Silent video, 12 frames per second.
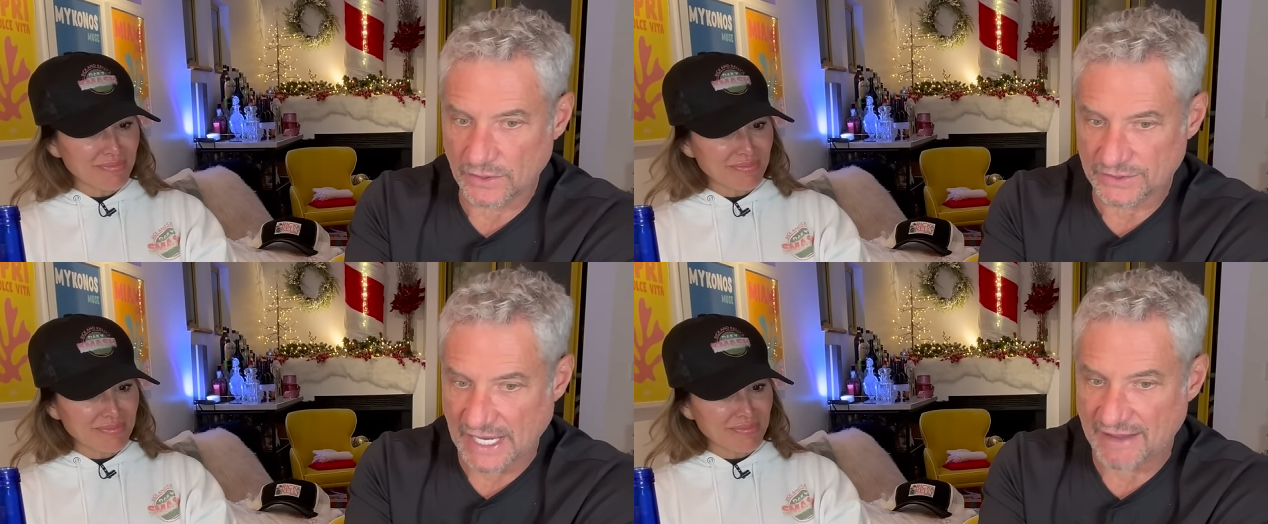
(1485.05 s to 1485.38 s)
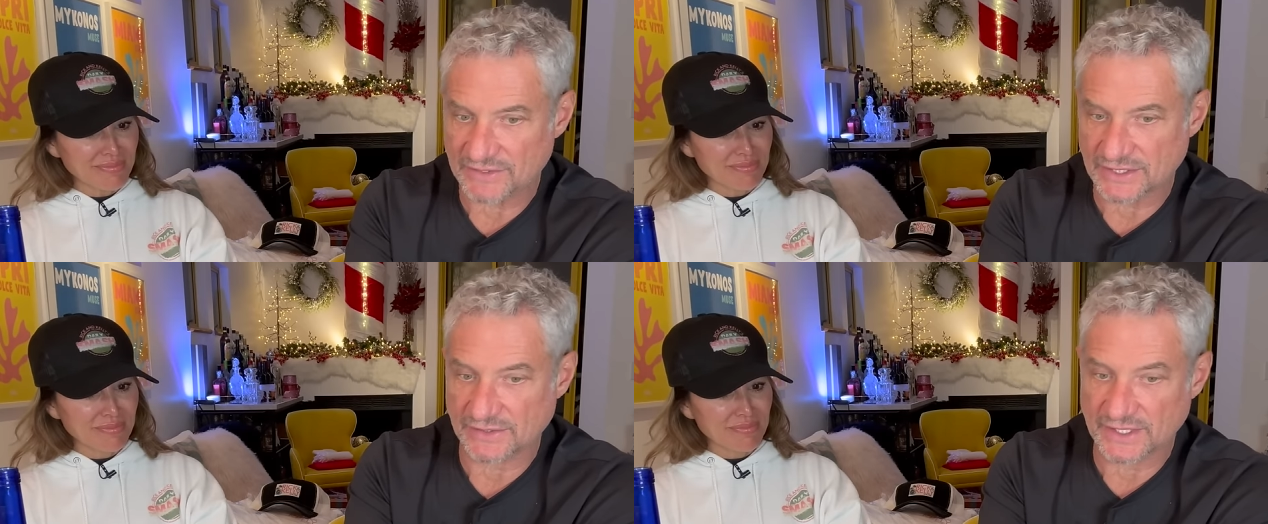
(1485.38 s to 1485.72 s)
Speaker 1: because
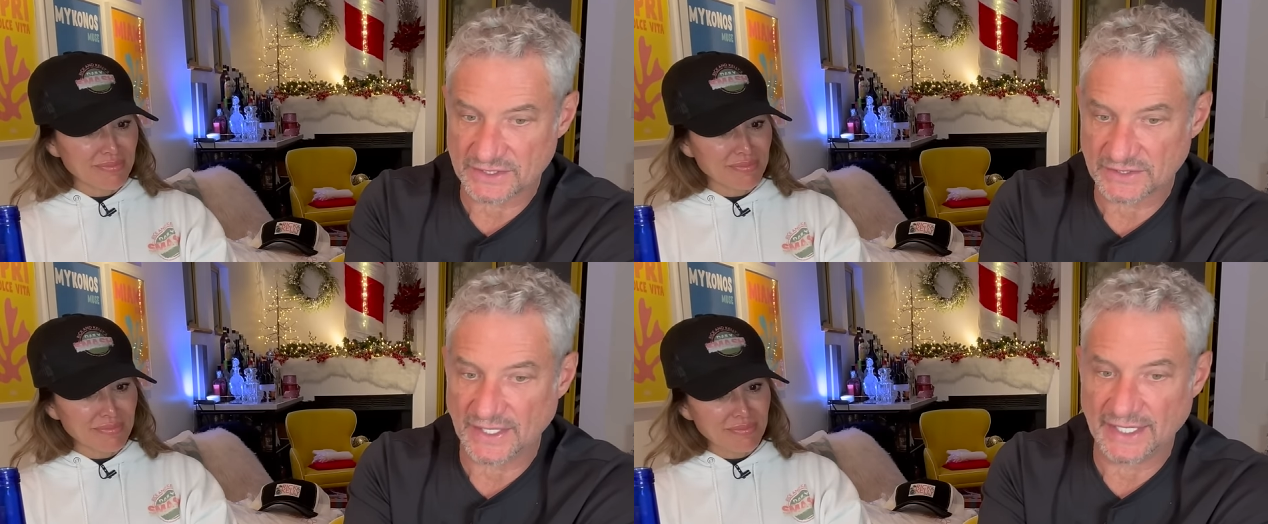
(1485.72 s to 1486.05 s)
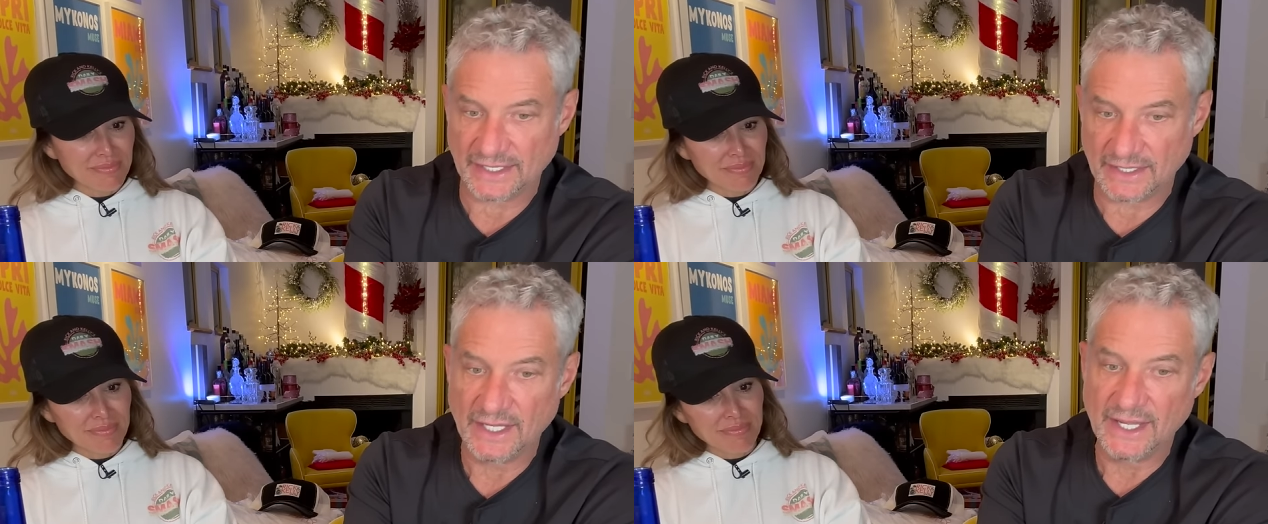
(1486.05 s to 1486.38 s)
obviously this
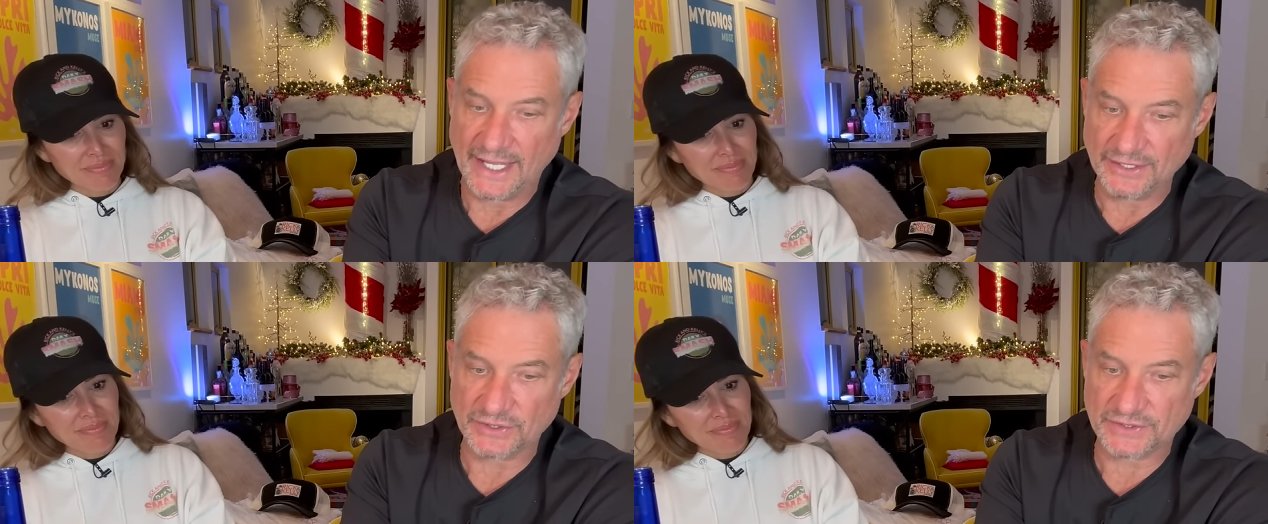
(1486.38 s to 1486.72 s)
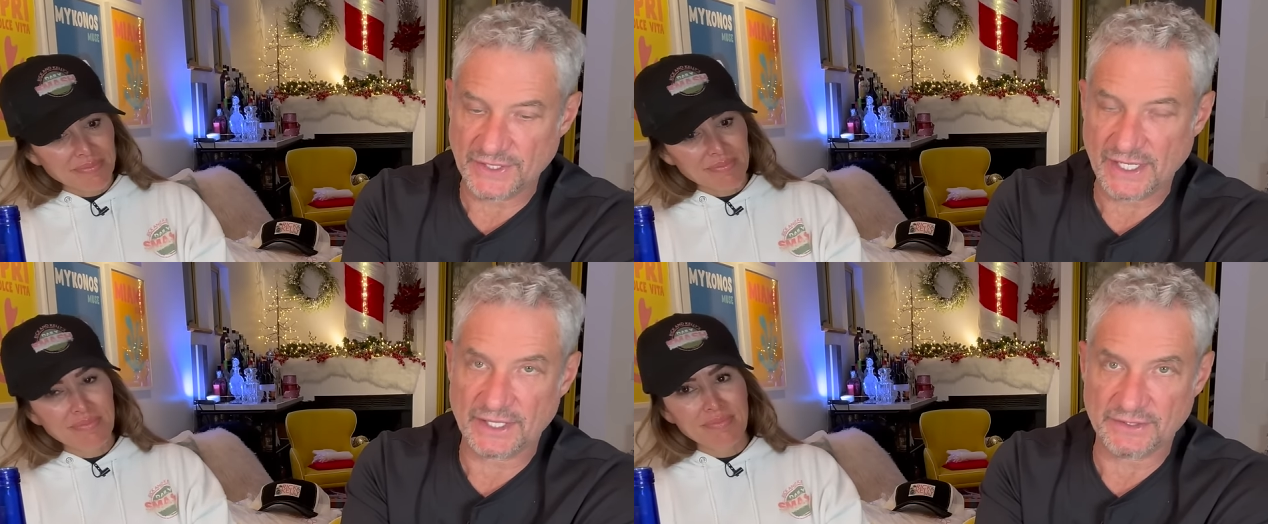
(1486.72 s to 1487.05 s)
lady and you'll
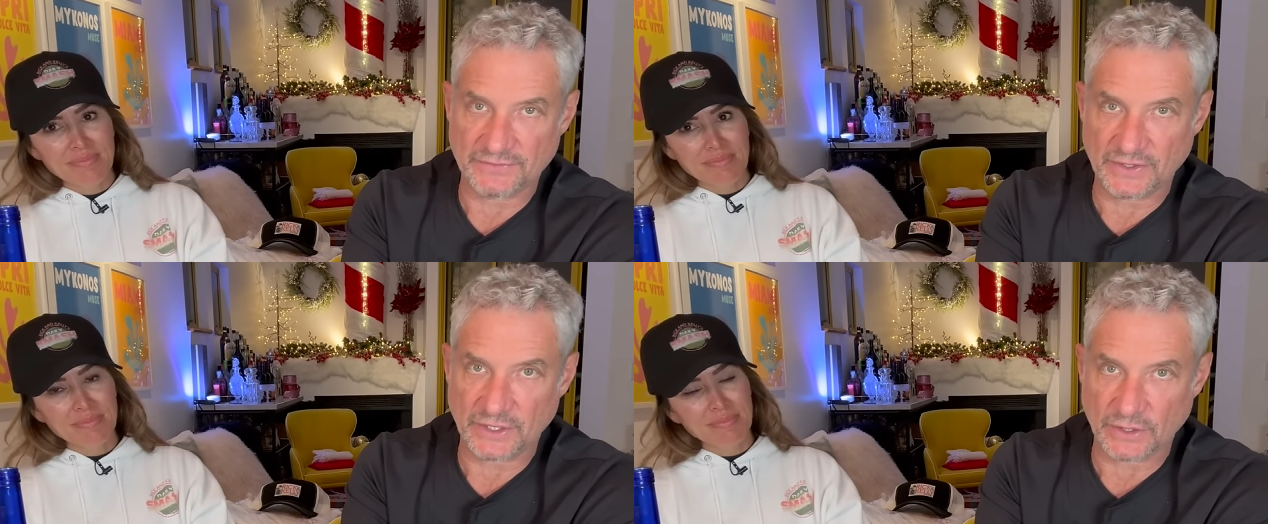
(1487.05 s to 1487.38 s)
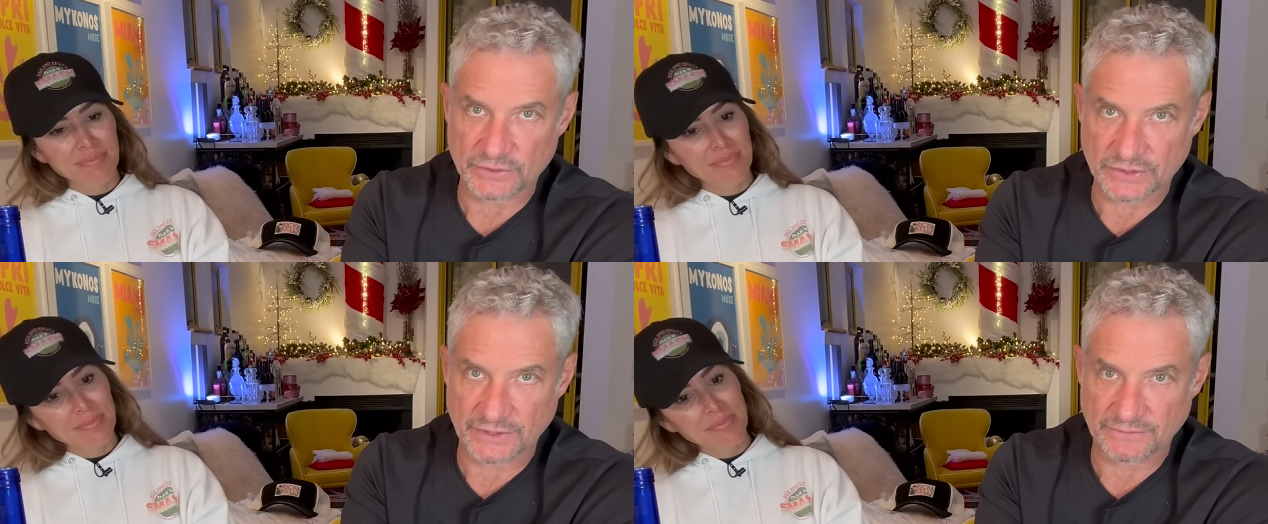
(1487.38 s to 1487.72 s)
see on the
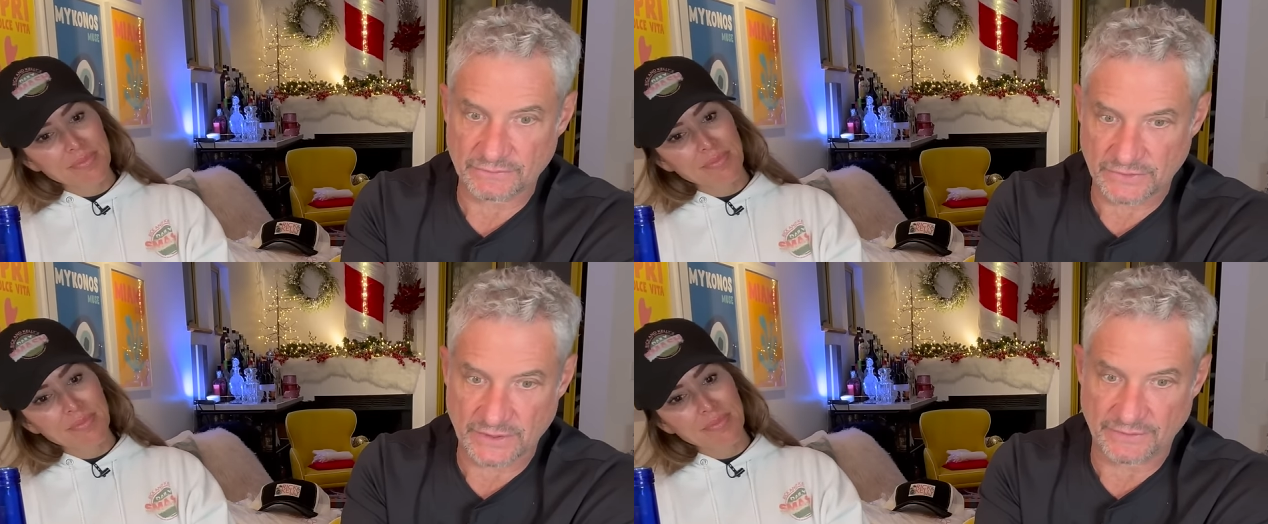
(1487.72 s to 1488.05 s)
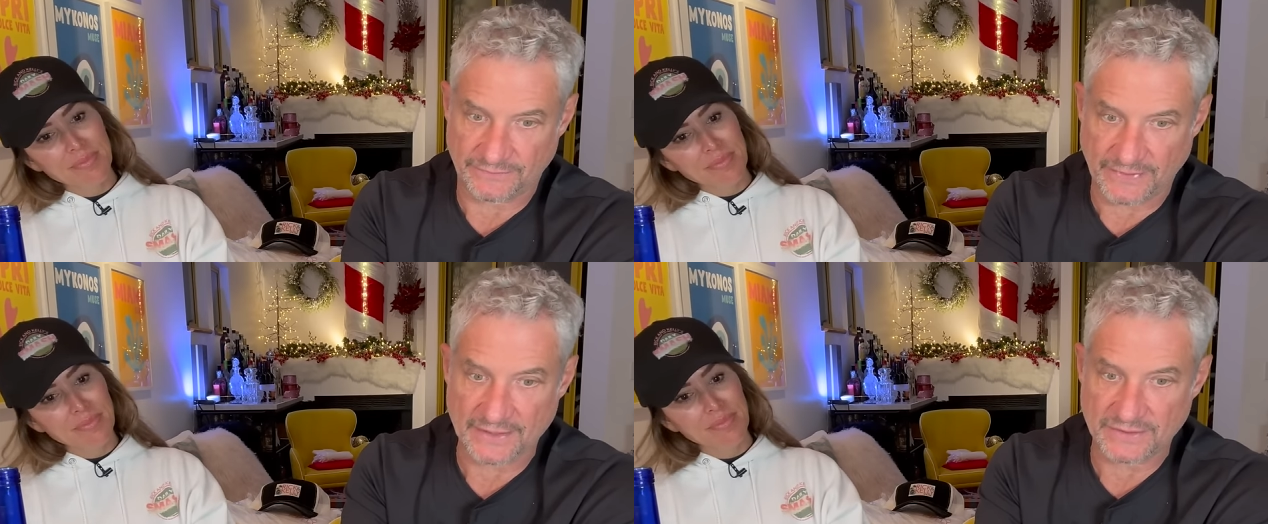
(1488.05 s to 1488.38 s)
video she
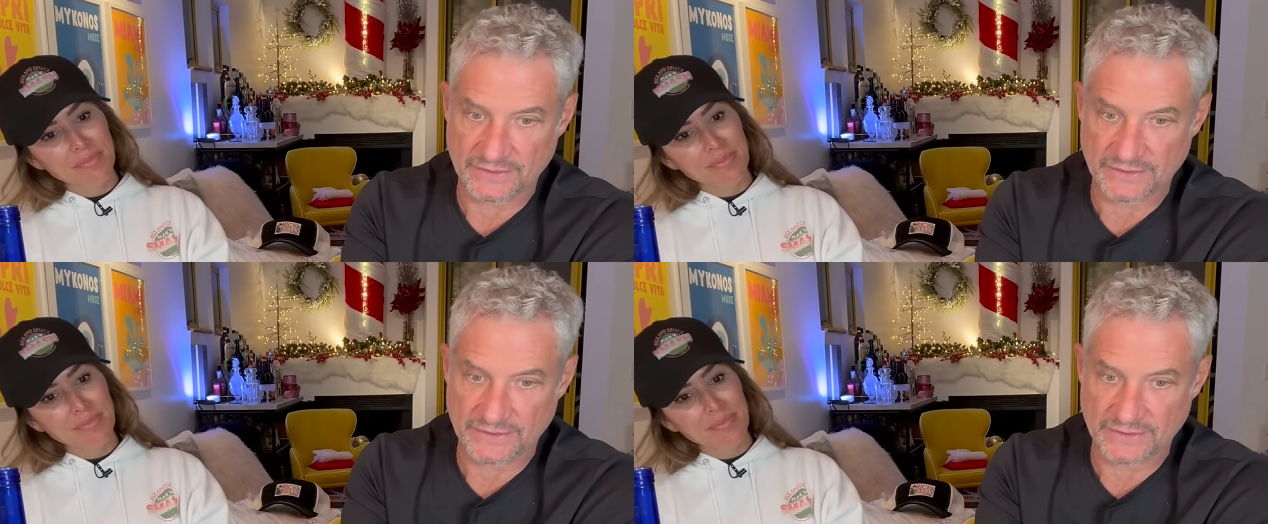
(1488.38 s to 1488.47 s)
she fed